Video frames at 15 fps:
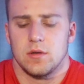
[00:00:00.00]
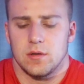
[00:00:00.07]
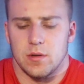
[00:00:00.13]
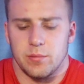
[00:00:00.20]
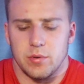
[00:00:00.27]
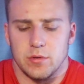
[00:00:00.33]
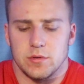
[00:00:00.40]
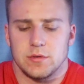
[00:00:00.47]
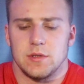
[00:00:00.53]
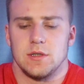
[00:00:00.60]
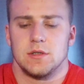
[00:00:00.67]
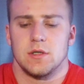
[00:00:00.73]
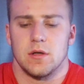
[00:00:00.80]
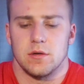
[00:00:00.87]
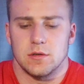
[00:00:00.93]
to boost
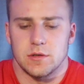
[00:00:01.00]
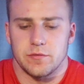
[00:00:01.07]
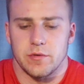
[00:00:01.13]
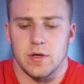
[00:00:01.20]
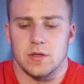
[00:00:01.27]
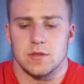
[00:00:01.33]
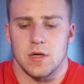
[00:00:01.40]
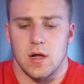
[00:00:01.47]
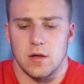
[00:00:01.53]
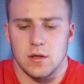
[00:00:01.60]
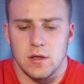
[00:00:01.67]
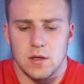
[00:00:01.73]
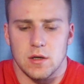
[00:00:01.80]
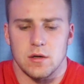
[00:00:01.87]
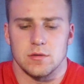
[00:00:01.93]
each other's fragile
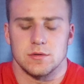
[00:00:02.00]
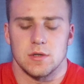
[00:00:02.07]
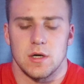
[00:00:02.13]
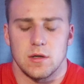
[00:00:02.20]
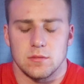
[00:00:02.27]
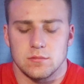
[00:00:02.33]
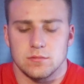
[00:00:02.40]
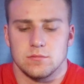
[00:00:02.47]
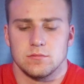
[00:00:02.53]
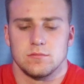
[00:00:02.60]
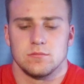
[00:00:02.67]
egos up,